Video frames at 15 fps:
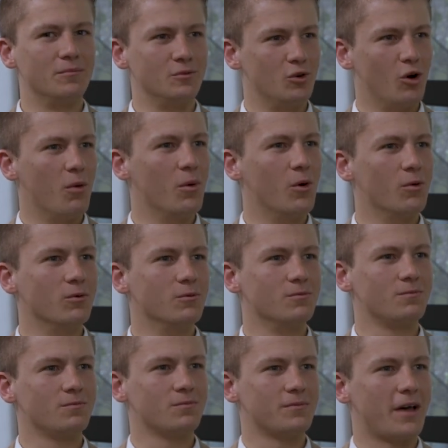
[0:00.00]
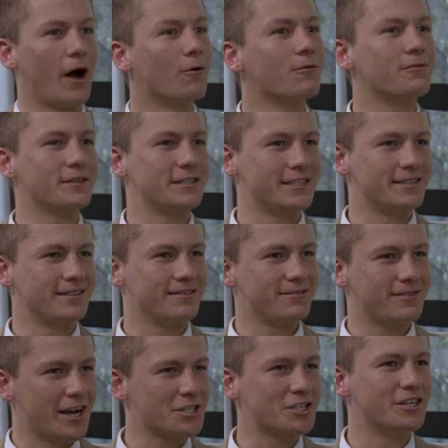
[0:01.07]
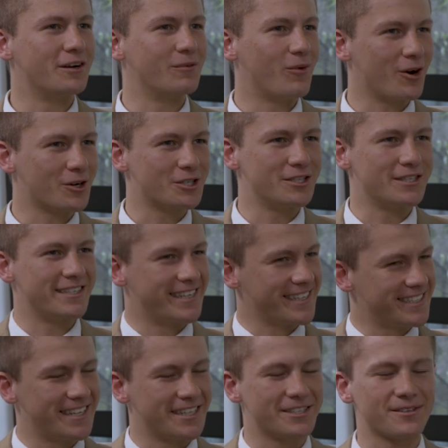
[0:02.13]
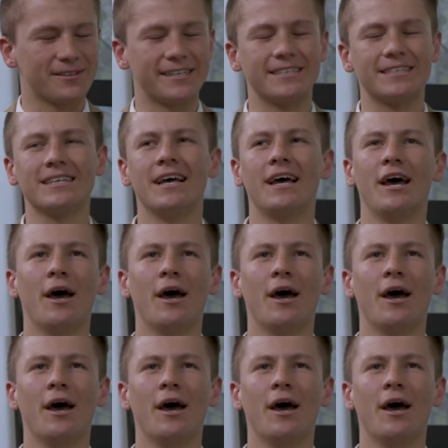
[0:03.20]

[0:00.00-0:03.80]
normal outfits and fashion and watches and accessories.